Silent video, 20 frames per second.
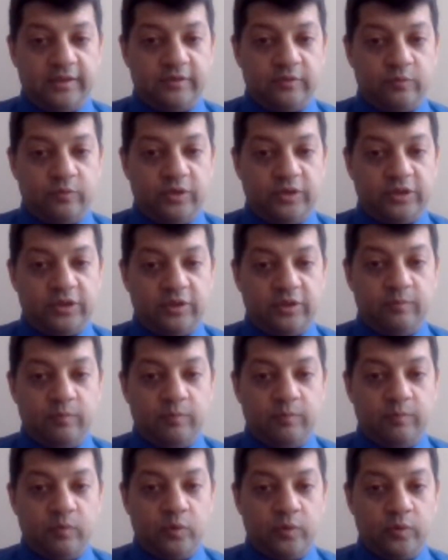is
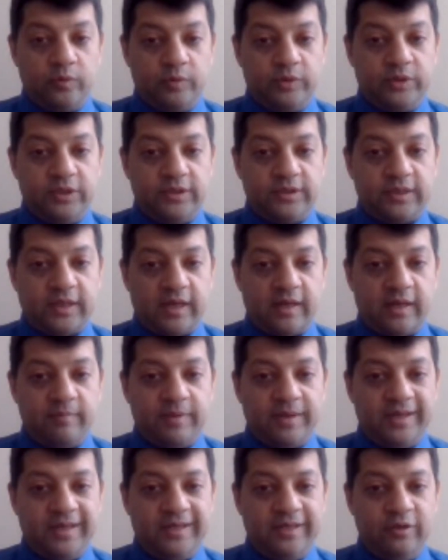Richard Maun, which is
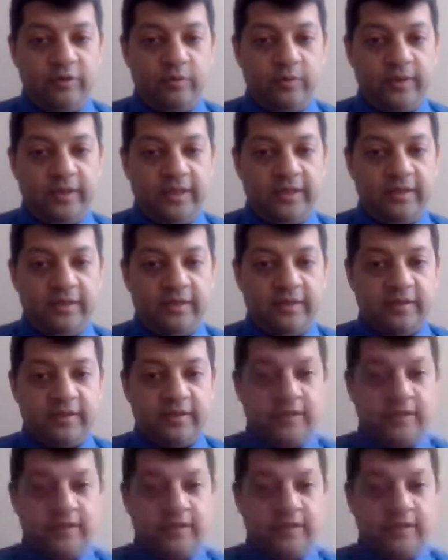Maun.